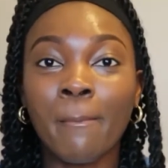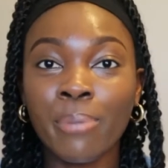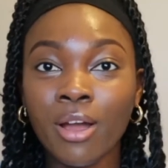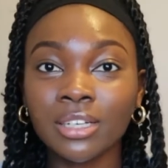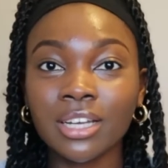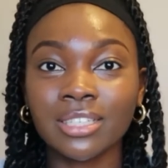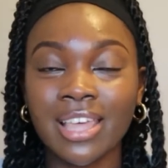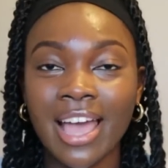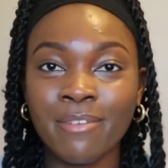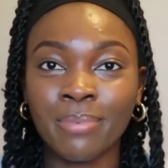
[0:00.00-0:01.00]
products
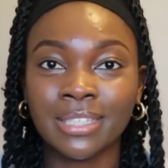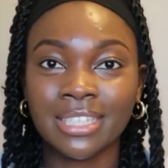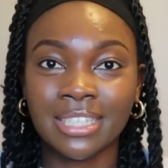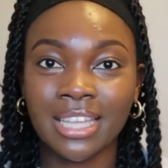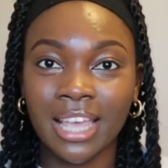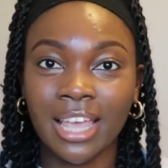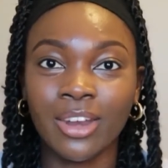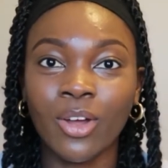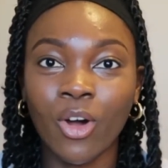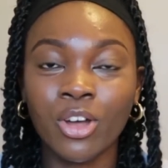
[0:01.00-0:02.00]
that I've been
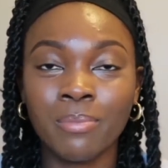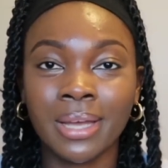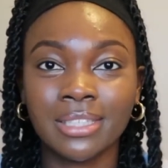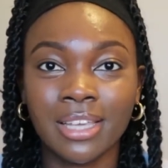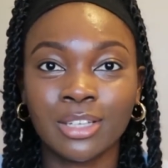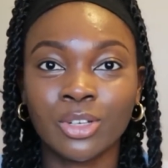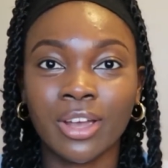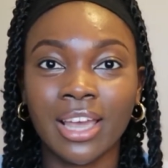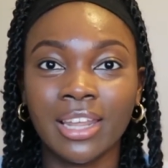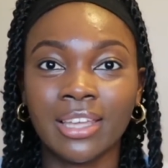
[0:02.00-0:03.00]
seeing on my
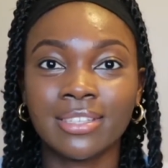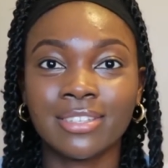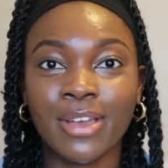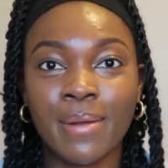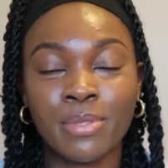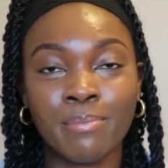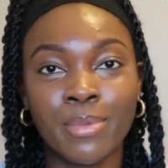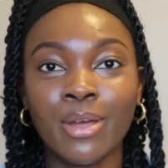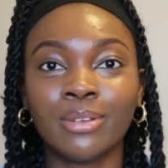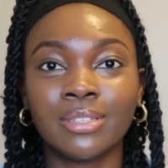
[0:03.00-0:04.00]
TikTok and Instagram the
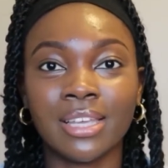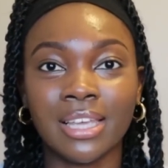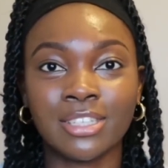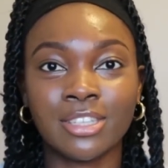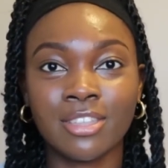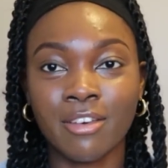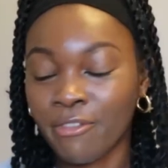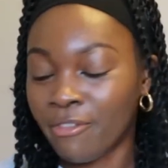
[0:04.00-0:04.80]
most is the